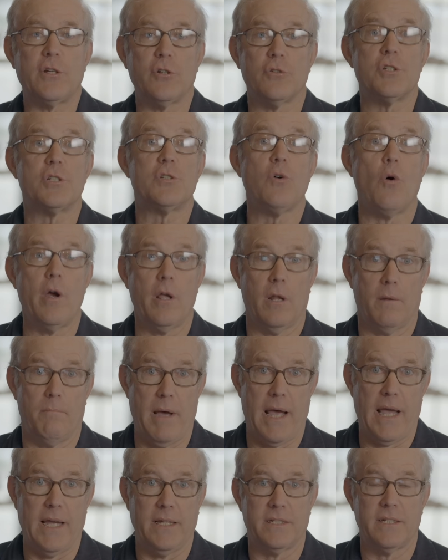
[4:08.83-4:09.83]
soil
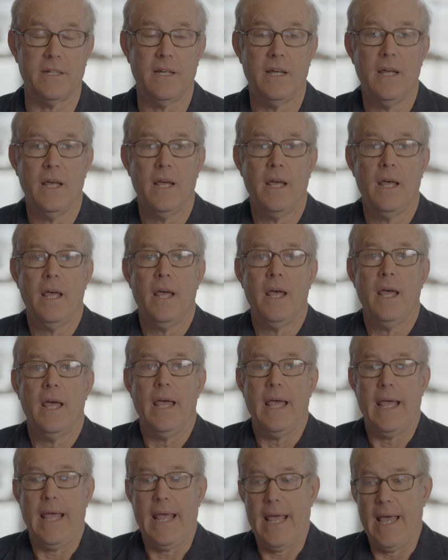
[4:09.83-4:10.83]
base.
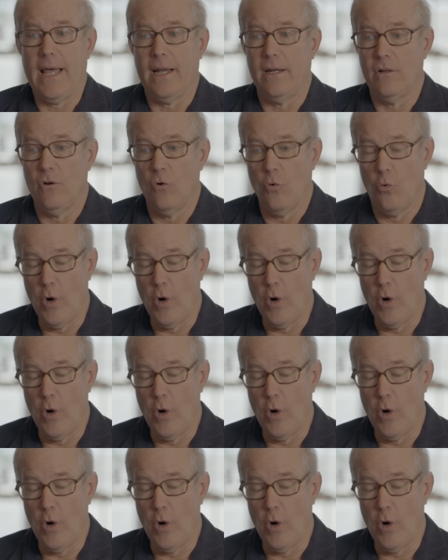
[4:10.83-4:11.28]
And